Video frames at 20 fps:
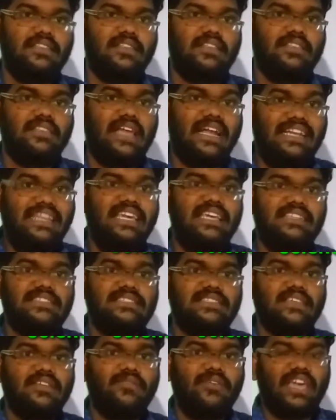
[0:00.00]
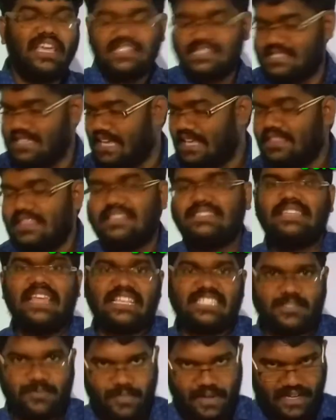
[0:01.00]
That is, we can see in this
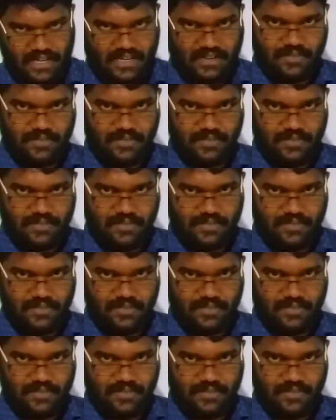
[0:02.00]
experiment.